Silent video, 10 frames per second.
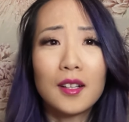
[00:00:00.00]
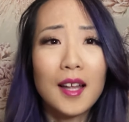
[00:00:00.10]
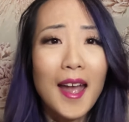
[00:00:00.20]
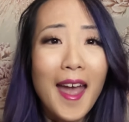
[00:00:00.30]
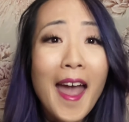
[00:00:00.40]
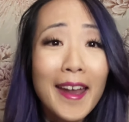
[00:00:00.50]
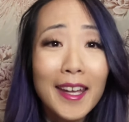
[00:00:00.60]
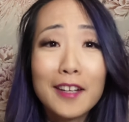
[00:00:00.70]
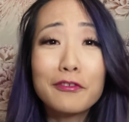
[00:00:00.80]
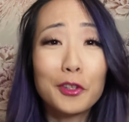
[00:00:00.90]

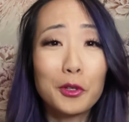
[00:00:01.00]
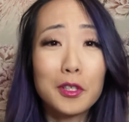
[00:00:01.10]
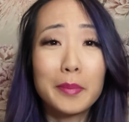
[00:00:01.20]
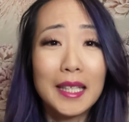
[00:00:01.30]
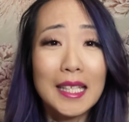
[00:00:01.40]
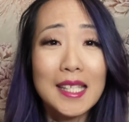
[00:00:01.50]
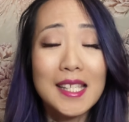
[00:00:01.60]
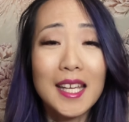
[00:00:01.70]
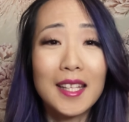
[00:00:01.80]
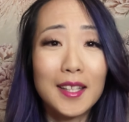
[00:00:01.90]
hanging floral
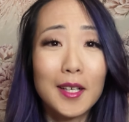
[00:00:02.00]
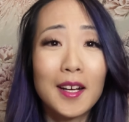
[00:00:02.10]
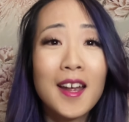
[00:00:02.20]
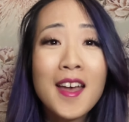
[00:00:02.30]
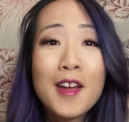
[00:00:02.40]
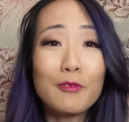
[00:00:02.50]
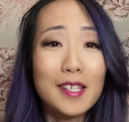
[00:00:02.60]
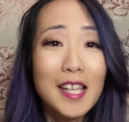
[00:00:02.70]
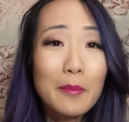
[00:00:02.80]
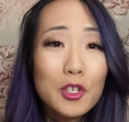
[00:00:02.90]
piece in their
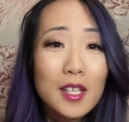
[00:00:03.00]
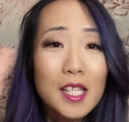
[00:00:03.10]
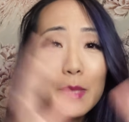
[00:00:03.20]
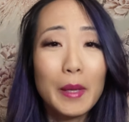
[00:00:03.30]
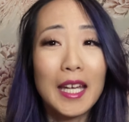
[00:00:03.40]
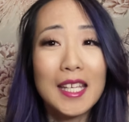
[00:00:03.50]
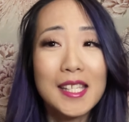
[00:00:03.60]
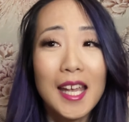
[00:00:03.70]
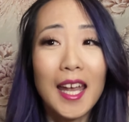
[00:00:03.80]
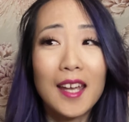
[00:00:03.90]
reception
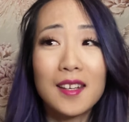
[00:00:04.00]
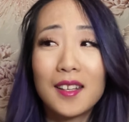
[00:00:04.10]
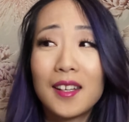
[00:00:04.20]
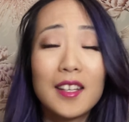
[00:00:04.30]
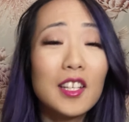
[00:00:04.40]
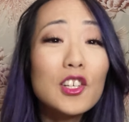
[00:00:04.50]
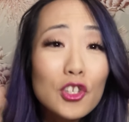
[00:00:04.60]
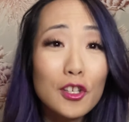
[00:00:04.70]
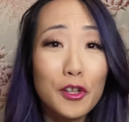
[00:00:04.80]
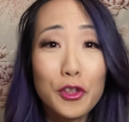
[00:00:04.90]
space, and an
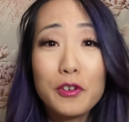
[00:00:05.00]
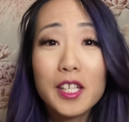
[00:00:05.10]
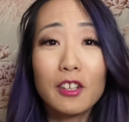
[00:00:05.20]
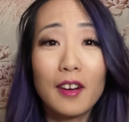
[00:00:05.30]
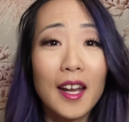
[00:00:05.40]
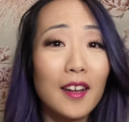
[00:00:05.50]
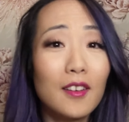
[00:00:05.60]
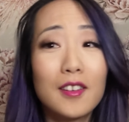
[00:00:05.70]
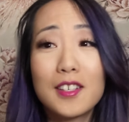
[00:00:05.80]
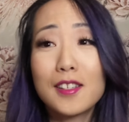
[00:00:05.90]
additional $30,000
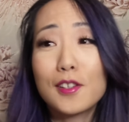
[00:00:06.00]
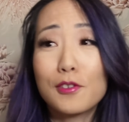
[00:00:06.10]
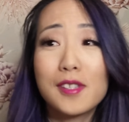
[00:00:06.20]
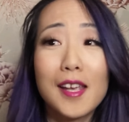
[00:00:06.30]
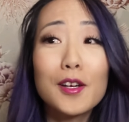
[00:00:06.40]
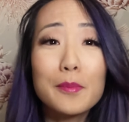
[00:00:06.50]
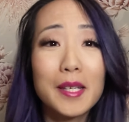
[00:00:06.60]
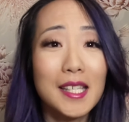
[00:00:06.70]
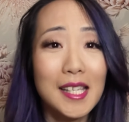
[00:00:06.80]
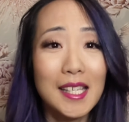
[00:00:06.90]
on just their
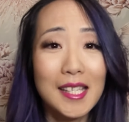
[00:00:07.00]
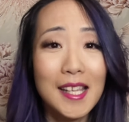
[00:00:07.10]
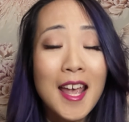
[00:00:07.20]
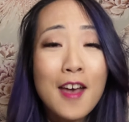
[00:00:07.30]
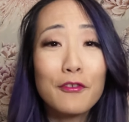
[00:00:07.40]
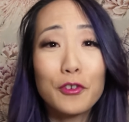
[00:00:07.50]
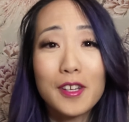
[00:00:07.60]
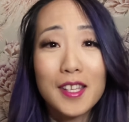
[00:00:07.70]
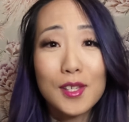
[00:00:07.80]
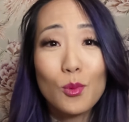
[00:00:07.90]
centerpieces
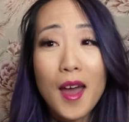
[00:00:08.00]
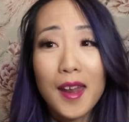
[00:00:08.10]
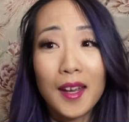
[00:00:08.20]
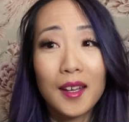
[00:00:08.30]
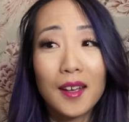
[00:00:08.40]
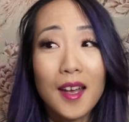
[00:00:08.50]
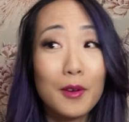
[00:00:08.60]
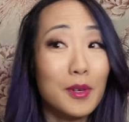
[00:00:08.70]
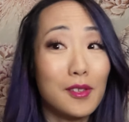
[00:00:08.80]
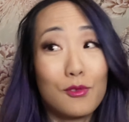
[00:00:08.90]
for this wedding. It
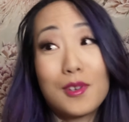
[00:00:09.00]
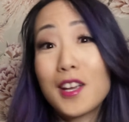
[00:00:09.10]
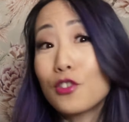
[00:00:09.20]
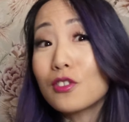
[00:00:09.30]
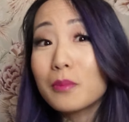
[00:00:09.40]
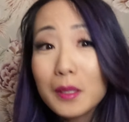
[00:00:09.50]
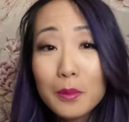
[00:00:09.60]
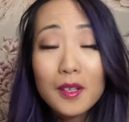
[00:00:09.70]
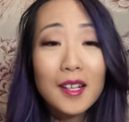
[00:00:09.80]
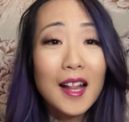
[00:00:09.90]
was 300
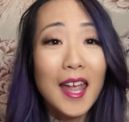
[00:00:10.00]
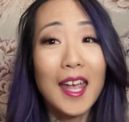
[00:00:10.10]
people